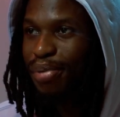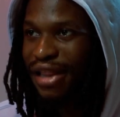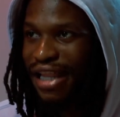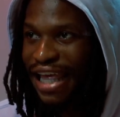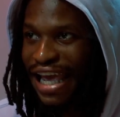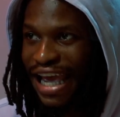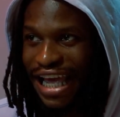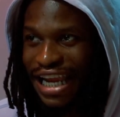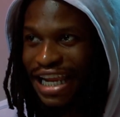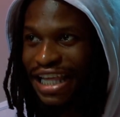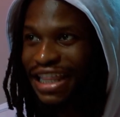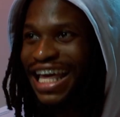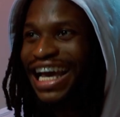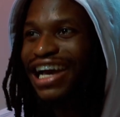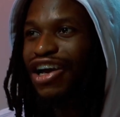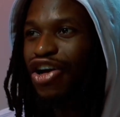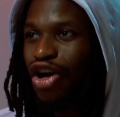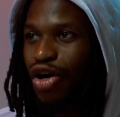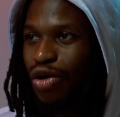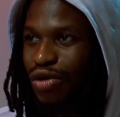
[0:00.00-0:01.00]
planning
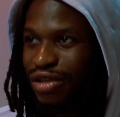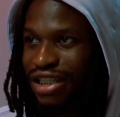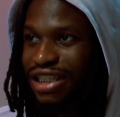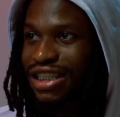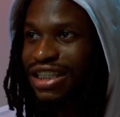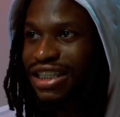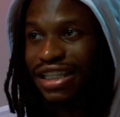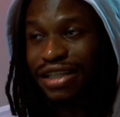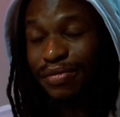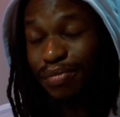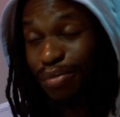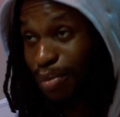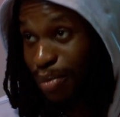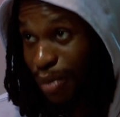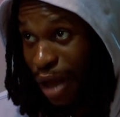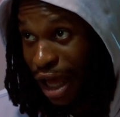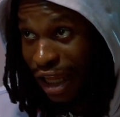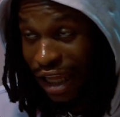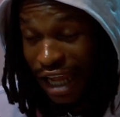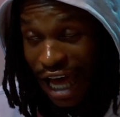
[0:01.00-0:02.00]
that goes into
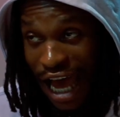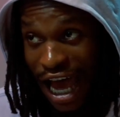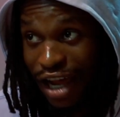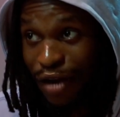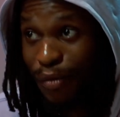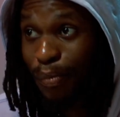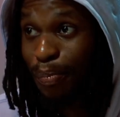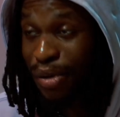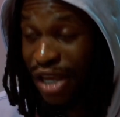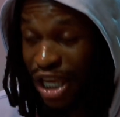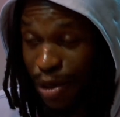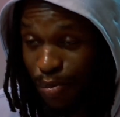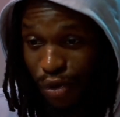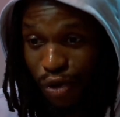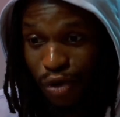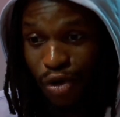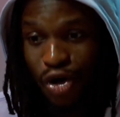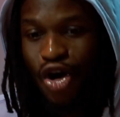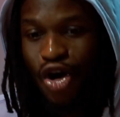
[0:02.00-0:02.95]
people.